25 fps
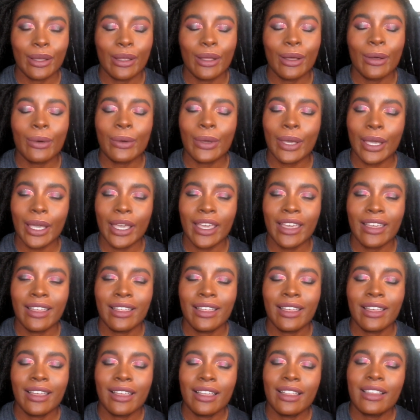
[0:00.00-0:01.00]
Okay,
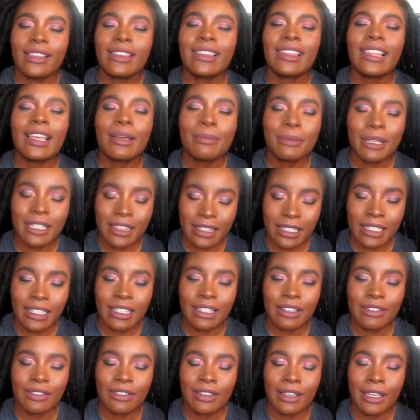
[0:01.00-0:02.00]
let me
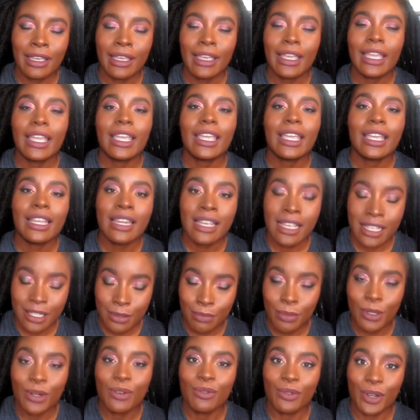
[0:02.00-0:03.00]
leave. It has
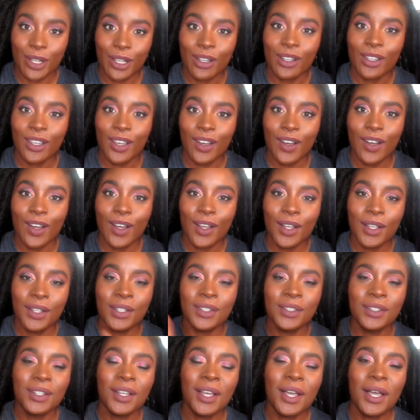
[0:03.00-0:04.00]
been real, y'all.
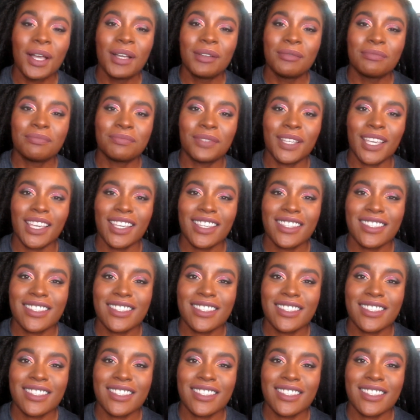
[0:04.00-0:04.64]
Peace.